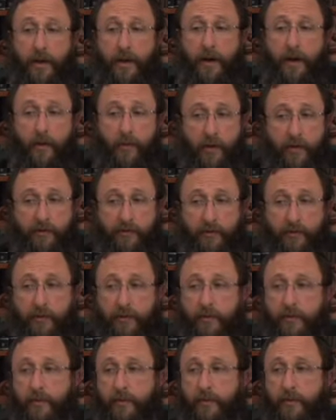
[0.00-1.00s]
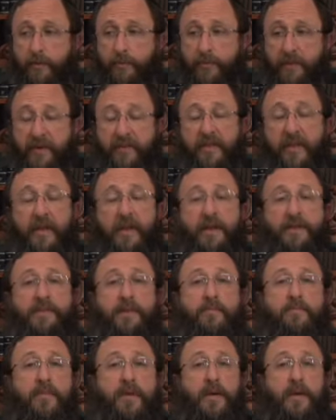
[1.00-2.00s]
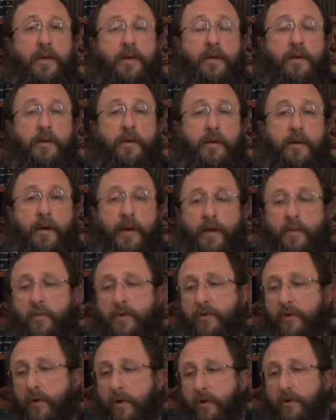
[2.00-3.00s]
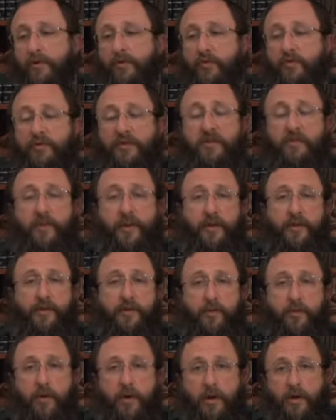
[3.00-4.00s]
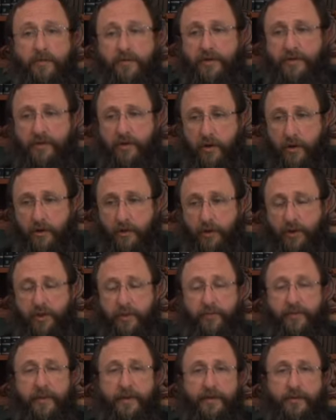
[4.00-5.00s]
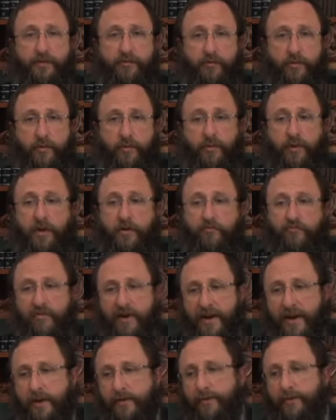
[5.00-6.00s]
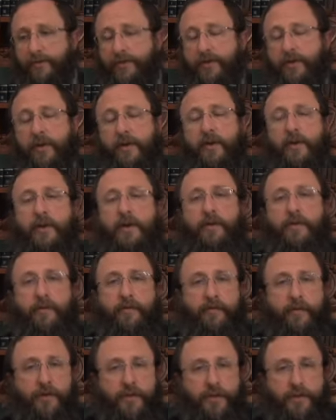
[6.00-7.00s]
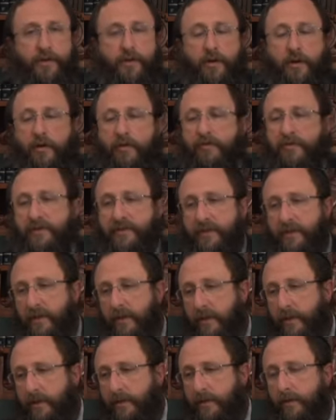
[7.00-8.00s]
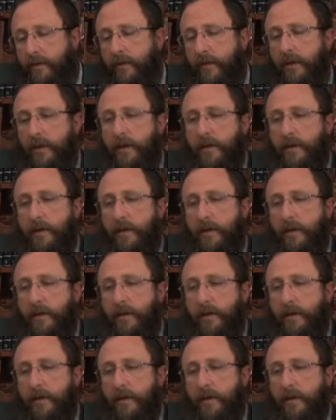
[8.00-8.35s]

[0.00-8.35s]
However, be that as it may, and with all due respect to all of the scholarship that has grown around the vision of Ezekiel,